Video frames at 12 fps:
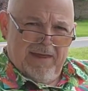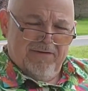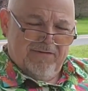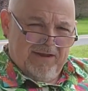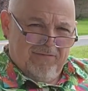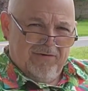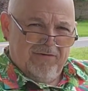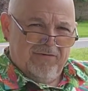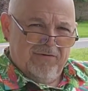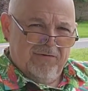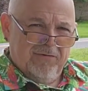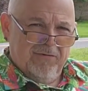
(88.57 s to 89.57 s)
is given
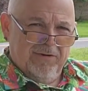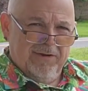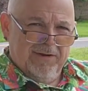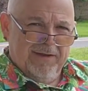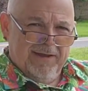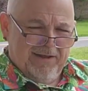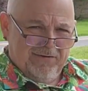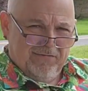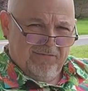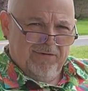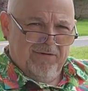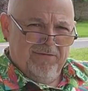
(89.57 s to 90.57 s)
to
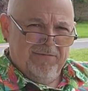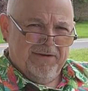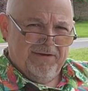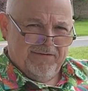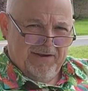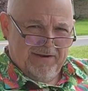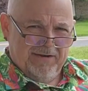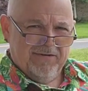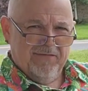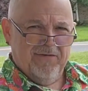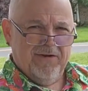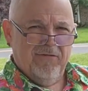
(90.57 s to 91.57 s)
Israel, the
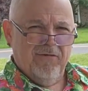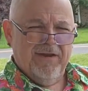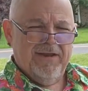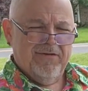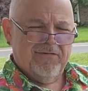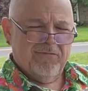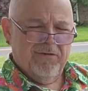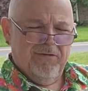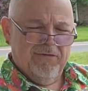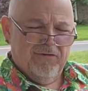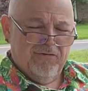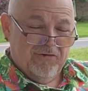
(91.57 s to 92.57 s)
descendants of
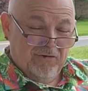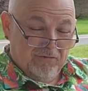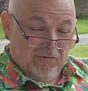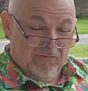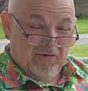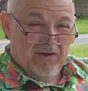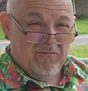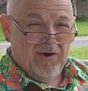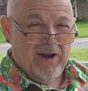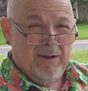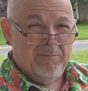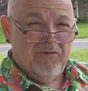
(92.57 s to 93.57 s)
Israel, the children of
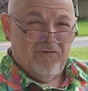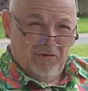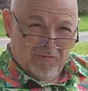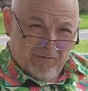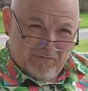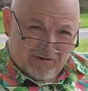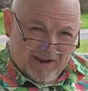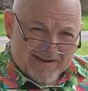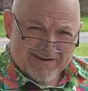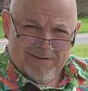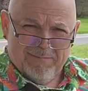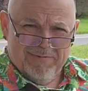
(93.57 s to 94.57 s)
Abraham, the children of
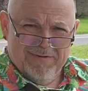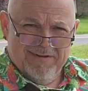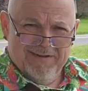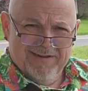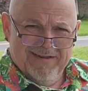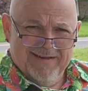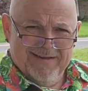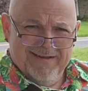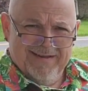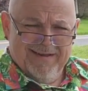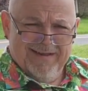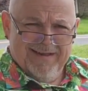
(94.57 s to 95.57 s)
Jacob,
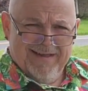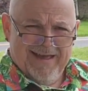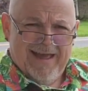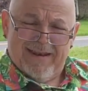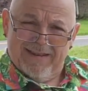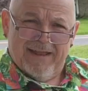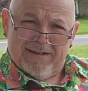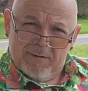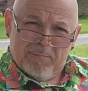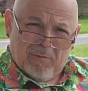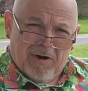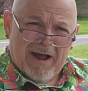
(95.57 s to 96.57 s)
and that
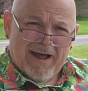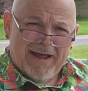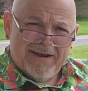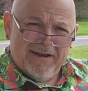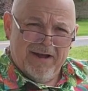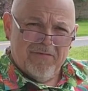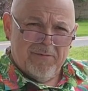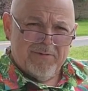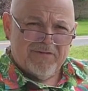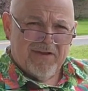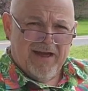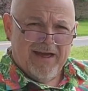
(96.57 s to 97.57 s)
the bride of the
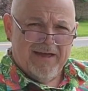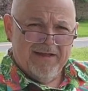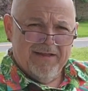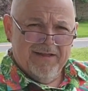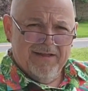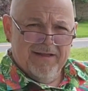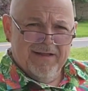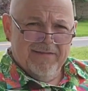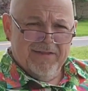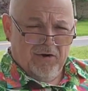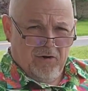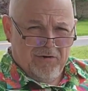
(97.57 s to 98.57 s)
Messiah,
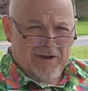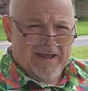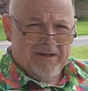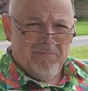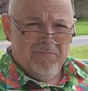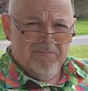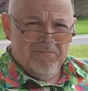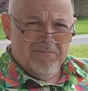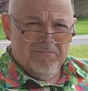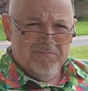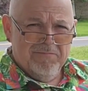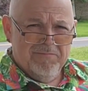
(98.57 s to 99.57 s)
that her name
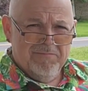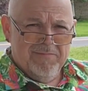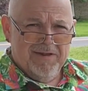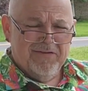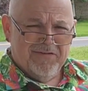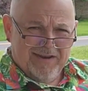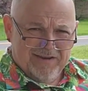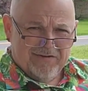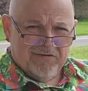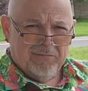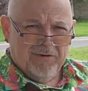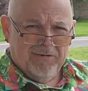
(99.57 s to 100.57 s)
is
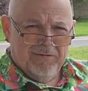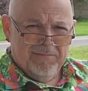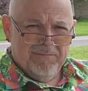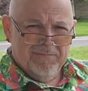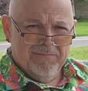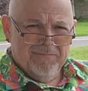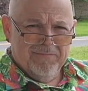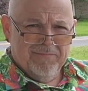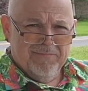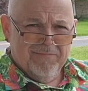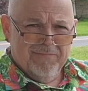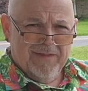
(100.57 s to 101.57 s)
Israel.
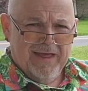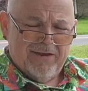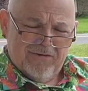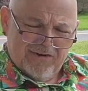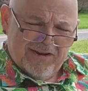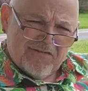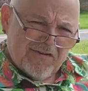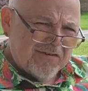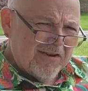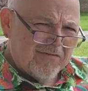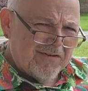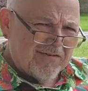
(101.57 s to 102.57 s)
And
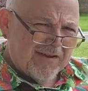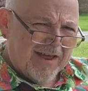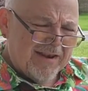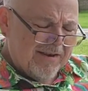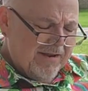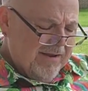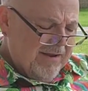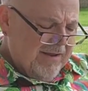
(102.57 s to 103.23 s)
Jesus even said,